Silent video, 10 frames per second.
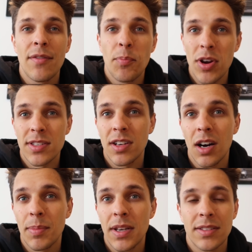a press
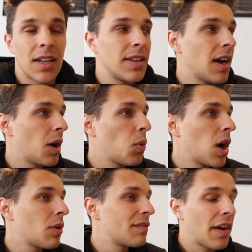car, because I
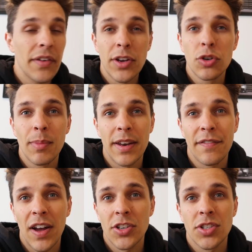work with very cool
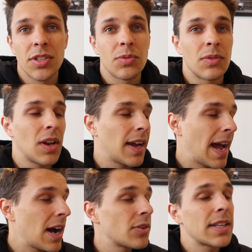manufacturers, with like
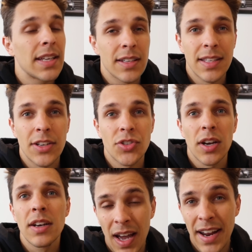Audi,
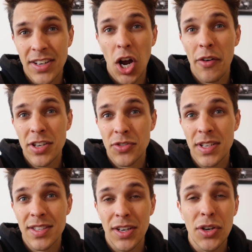etc. Had an
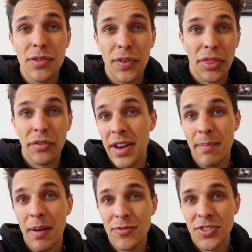RS3 saloon for 3
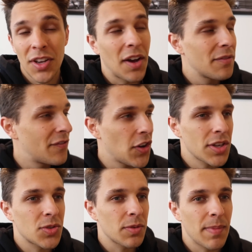months.
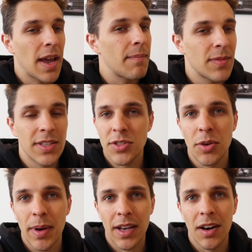First to admit, this is
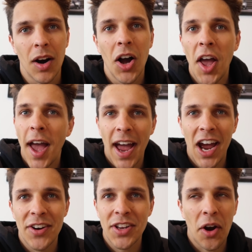not my car.
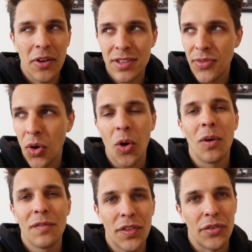Audi
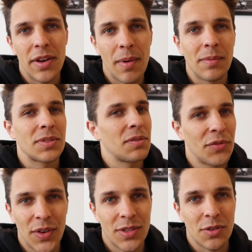RS4 for 3 months.
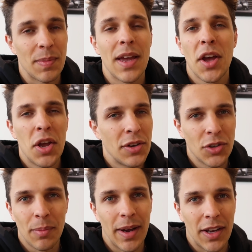First to admit,
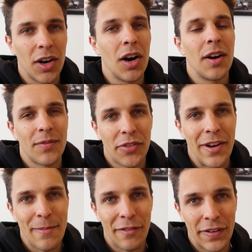not my car.
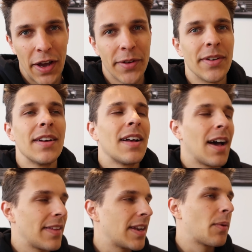3-month loan.
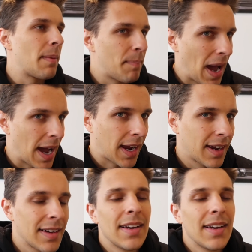And then it went back.